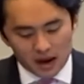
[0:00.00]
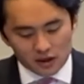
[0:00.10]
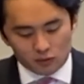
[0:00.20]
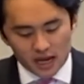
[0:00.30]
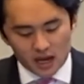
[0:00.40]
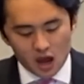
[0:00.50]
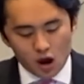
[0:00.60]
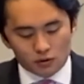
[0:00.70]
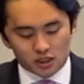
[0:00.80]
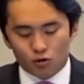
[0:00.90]
by the way,
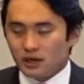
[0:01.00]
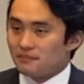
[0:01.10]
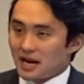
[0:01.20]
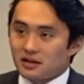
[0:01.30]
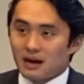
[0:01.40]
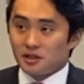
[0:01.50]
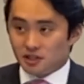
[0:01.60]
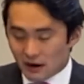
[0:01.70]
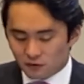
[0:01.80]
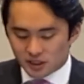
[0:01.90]
was coined by Thomas
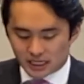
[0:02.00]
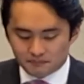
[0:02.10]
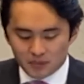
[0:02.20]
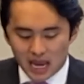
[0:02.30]
Jefferson.